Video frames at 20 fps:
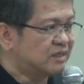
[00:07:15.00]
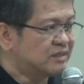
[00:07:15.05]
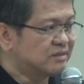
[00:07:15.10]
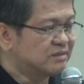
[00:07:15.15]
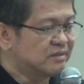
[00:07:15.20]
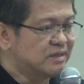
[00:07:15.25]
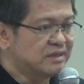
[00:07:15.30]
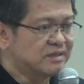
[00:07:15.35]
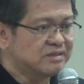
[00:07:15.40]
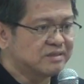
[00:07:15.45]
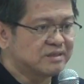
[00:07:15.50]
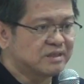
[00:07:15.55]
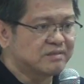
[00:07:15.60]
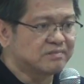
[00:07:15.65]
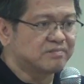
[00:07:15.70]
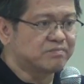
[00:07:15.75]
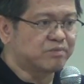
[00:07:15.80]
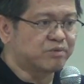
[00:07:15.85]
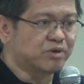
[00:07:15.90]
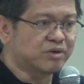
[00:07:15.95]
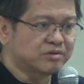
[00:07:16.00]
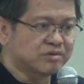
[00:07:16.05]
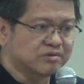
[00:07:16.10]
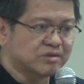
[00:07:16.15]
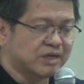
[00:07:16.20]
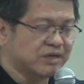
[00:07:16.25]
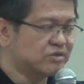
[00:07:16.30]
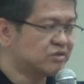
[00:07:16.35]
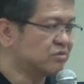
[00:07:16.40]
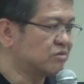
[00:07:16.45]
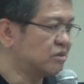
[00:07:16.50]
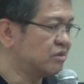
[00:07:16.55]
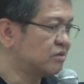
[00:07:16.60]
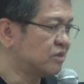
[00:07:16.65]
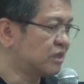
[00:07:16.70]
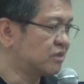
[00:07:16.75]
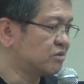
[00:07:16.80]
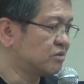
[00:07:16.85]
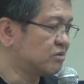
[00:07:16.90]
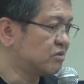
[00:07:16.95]
things that brought us to the
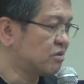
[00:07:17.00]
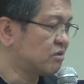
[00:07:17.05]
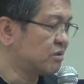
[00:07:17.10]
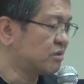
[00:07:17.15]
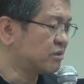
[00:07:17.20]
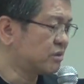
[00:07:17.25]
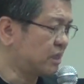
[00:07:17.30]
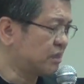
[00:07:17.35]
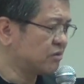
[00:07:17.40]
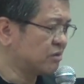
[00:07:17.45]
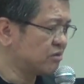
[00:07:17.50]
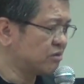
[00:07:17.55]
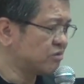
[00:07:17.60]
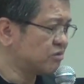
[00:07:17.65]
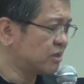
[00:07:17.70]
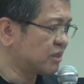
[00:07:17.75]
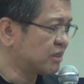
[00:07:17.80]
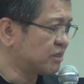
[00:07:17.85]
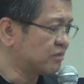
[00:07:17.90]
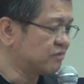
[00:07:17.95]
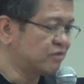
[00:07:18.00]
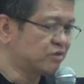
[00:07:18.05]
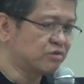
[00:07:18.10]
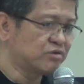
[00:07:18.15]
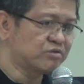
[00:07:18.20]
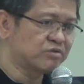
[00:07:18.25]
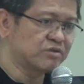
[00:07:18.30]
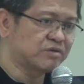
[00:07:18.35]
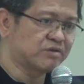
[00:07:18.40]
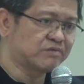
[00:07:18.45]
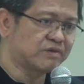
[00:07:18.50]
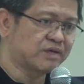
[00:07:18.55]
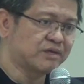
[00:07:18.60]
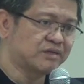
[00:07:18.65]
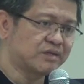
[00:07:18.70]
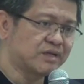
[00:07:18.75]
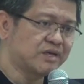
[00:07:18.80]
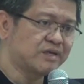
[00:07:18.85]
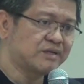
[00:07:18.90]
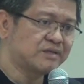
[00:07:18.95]
technological revolution of
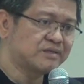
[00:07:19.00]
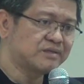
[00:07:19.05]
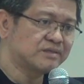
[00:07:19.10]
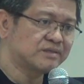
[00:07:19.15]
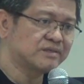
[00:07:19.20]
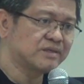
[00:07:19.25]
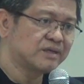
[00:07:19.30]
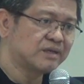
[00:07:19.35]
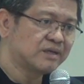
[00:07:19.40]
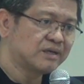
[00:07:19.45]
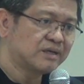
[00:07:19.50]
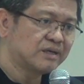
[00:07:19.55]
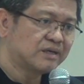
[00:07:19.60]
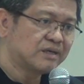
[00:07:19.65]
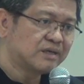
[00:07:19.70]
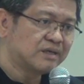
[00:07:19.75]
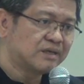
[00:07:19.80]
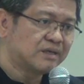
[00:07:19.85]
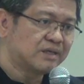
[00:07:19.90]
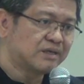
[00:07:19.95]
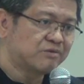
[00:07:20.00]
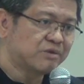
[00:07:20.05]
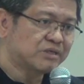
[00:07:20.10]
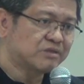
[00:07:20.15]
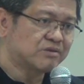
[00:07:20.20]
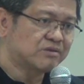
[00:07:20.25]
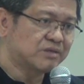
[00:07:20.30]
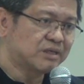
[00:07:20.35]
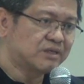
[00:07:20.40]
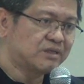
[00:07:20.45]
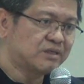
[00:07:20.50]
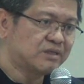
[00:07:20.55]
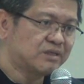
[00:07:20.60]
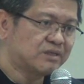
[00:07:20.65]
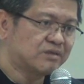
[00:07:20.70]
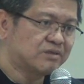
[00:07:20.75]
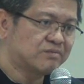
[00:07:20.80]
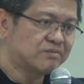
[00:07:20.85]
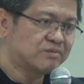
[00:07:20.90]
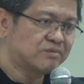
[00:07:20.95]
our days, he was
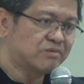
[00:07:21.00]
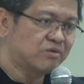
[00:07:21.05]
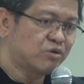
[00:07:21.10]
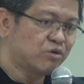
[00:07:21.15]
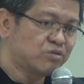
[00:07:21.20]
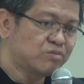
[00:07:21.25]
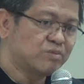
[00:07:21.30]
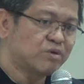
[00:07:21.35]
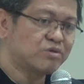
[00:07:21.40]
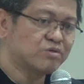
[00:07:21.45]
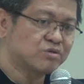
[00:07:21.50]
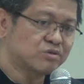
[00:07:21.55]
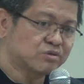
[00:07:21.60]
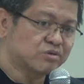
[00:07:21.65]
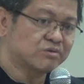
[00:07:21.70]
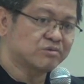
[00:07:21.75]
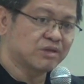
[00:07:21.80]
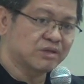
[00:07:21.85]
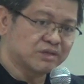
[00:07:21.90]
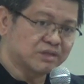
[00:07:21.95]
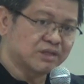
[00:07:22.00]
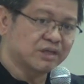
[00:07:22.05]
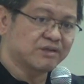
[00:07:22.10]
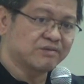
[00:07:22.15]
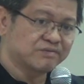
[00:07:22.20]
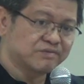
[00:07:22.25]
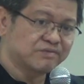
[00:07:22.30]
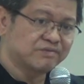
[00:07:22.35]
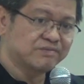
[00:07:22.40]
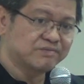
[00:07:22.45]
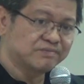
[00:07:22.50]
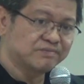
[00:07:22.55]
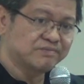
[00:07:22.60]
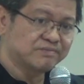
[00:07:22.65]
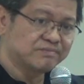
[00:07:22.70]
already almost totally deaf.